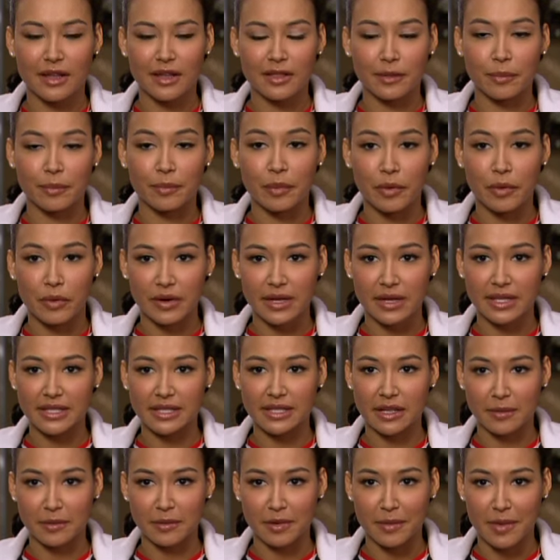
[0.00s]
The boys'
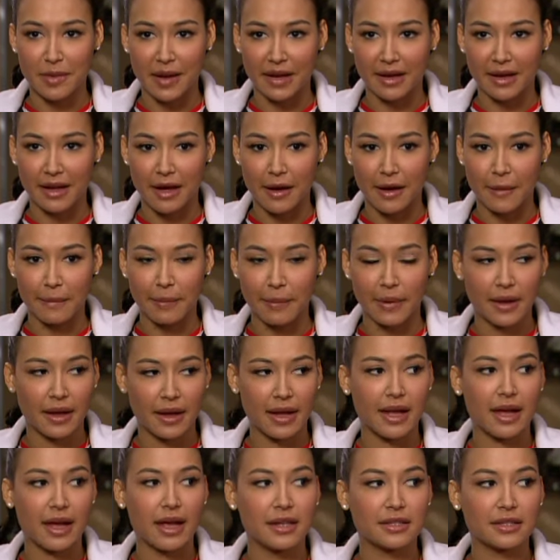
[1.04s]
zombie makeup,
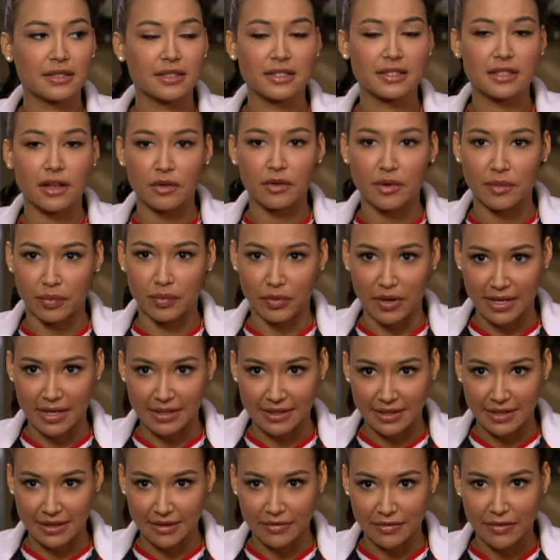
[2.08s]
so
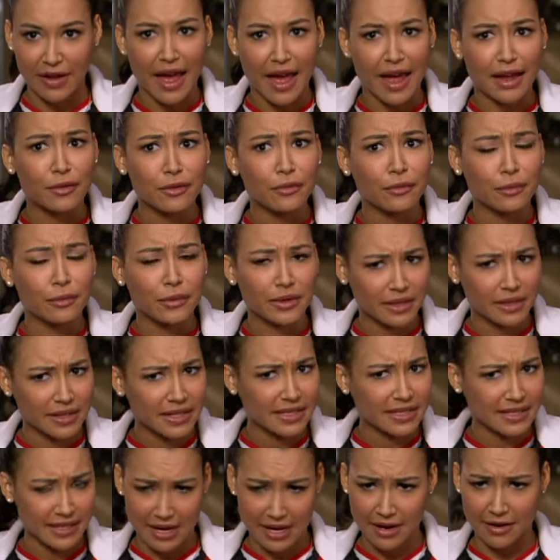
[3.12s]
impressive and
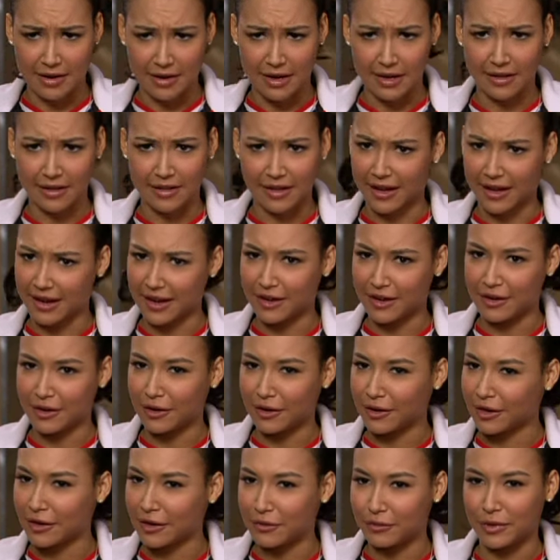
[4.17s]
really scary. Like, I
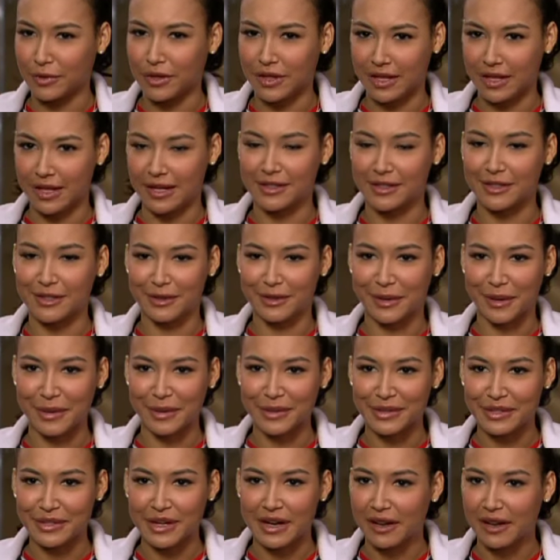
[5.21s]
couldn't really get too
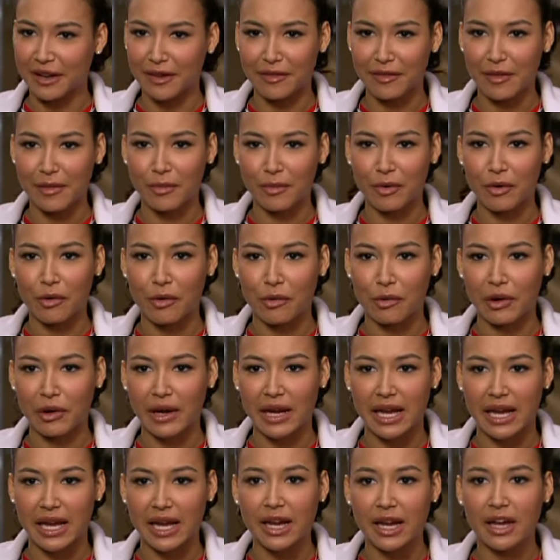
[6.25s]
close to any of them.
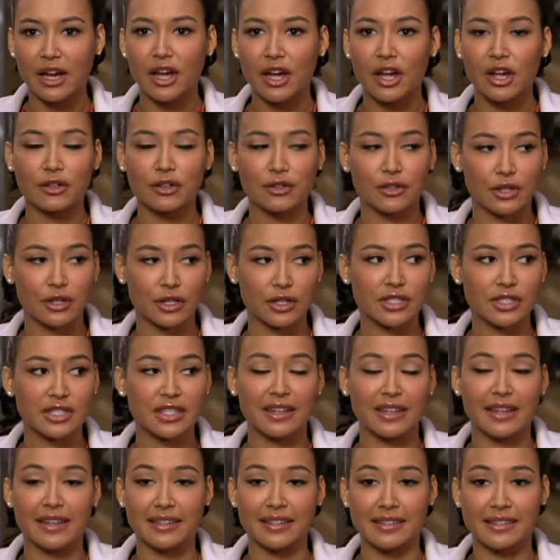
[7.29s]
Corey looked
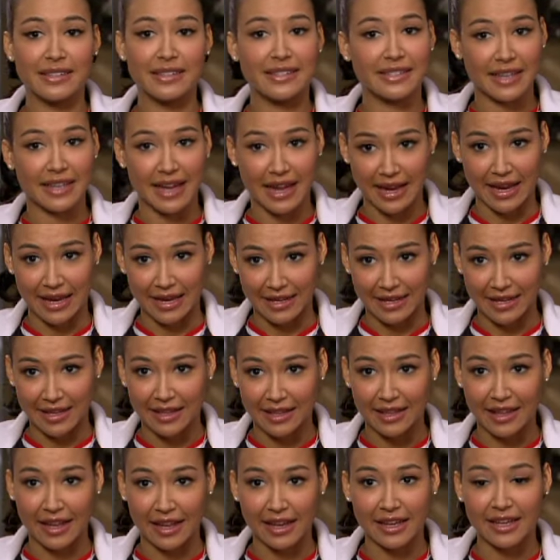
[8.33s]
insane.
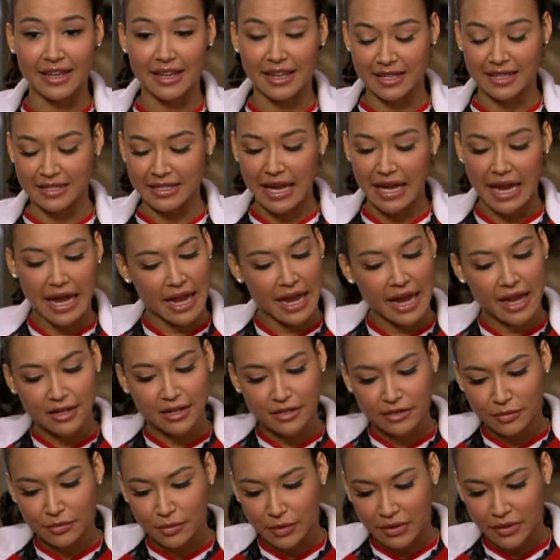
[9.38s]
Like, his
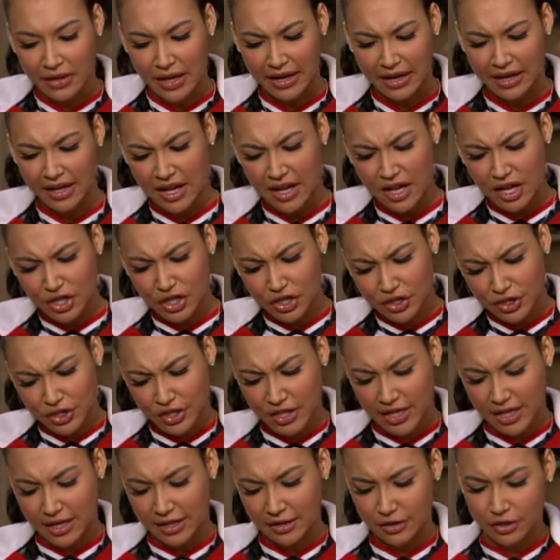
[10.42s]
hands were like,
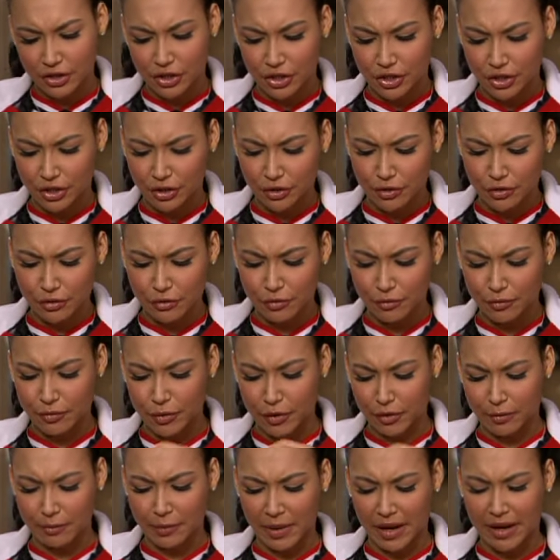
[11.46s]
he had chew
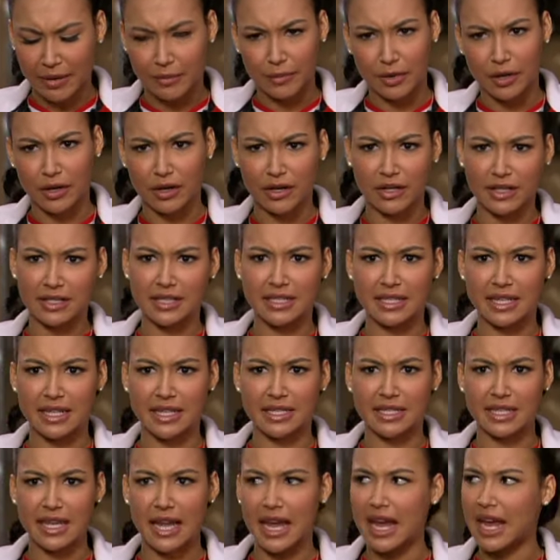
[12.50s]
or bite marks in
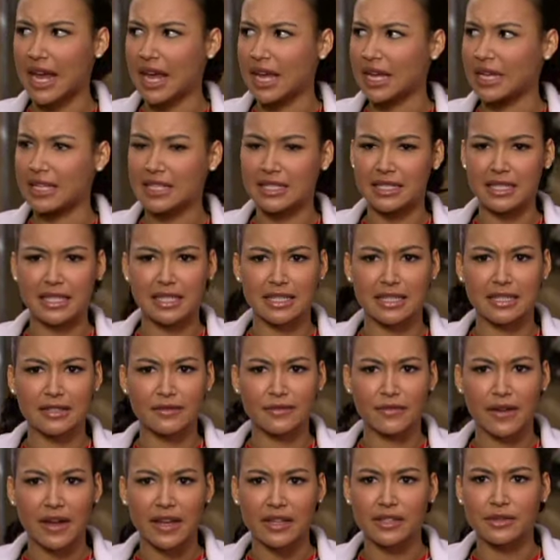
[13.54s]
his hands, and his
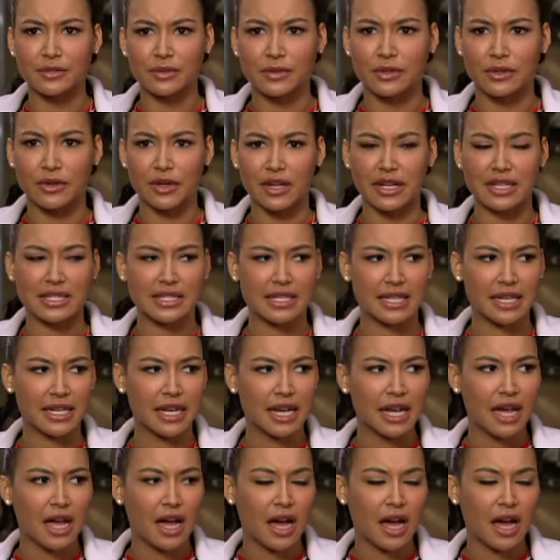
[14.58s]
face was crazy.